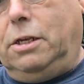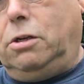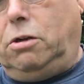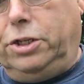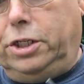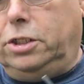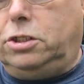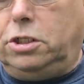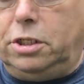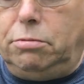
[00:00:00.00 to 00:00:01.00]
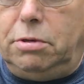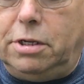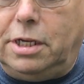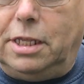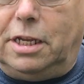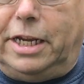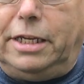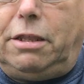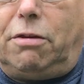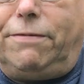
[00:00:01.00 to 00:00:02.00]
All you need to do, get the
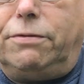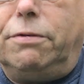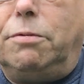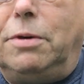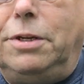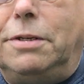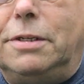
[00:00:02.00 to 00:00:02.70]
length off another one.